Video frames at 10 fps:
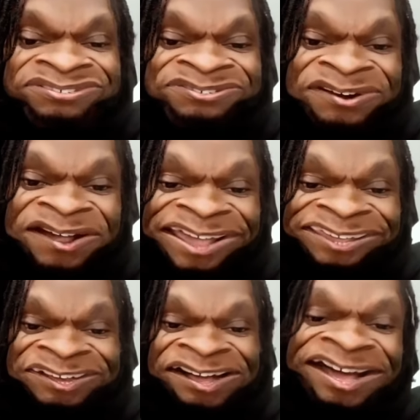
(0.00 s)

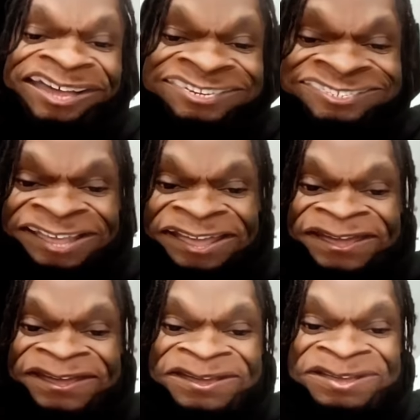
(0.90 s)
Alright guys,
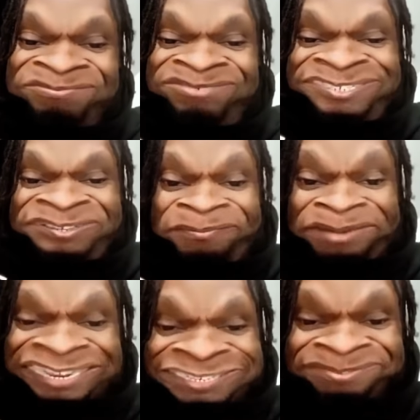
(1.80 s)
um, just got
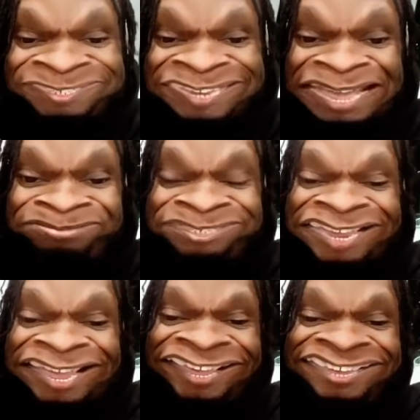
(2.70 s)
back to my
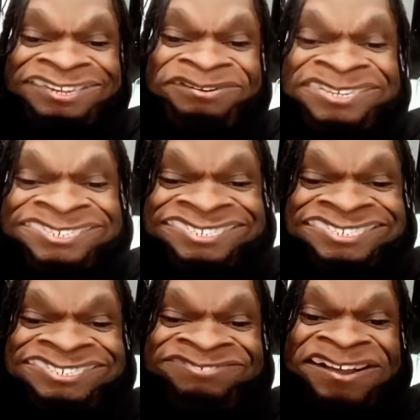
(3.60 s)
Snapchat.
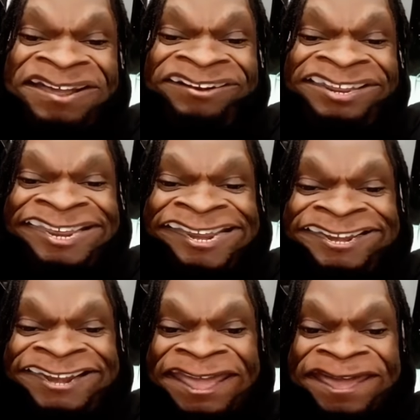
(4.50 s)
Questions are rolling in.
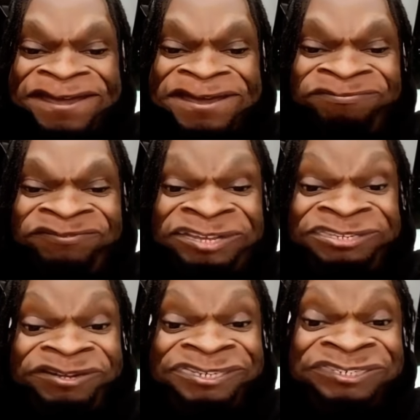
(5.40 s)
Um,
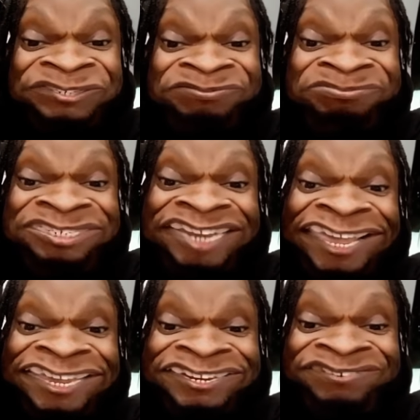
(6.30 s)
first question's from
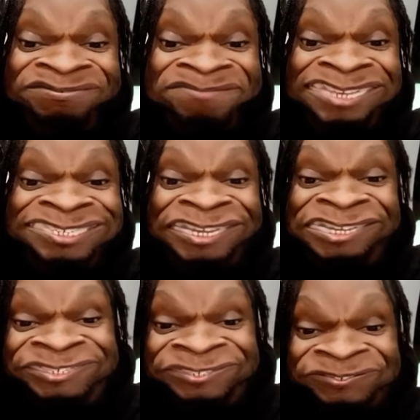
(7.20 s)
Jade from
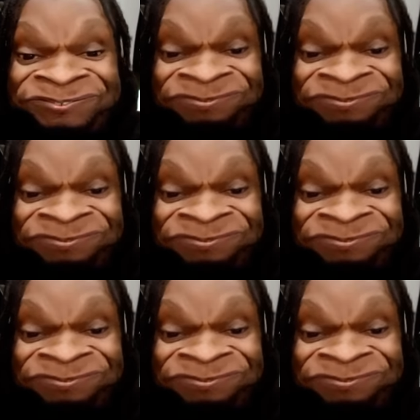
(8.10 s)
Essex.